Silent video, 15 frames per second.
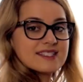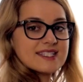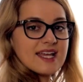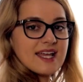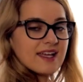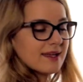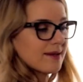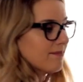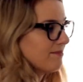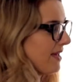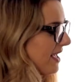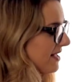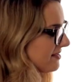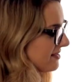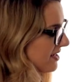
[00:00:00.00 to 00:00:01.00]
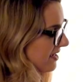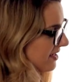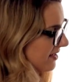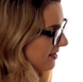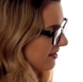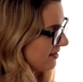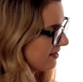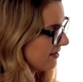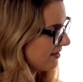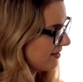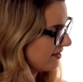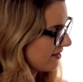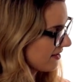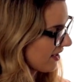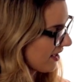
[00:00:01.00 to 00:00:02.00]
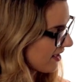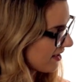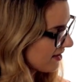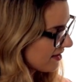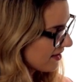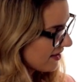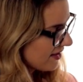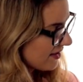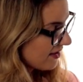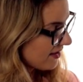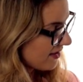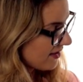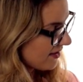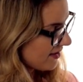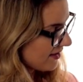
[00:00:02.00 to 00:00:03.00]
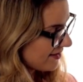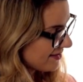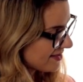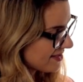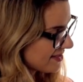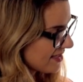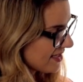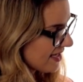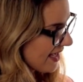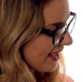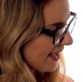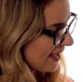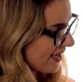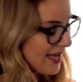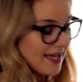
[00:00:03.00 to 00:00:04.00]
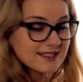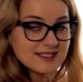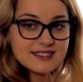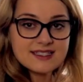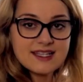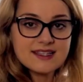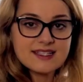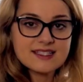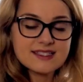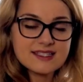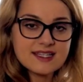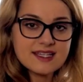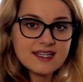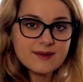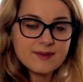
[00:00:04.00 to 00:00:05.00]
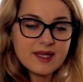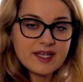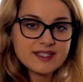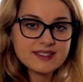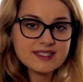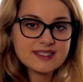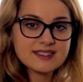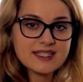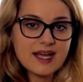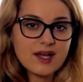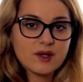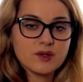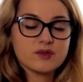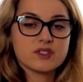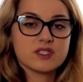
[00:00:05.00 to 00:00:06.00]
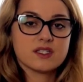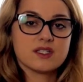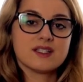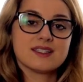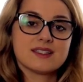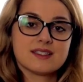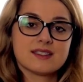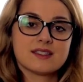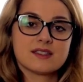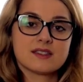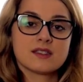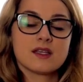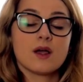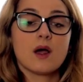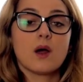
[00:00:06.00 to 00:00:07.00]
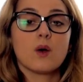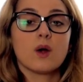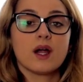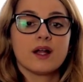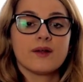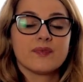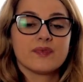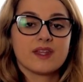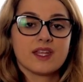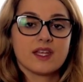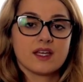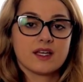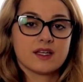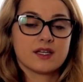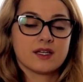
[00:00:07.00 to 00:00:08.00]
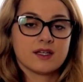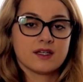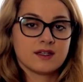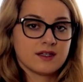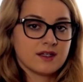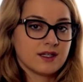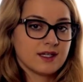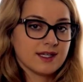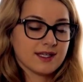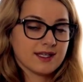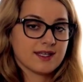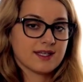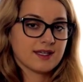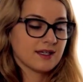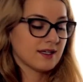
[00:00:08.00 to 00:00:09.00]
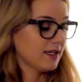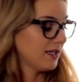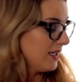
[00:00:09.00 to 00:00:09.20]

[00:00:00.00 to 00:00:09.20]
te, matin. Okay? C-A. As I said, the C makes the sound s or k, k.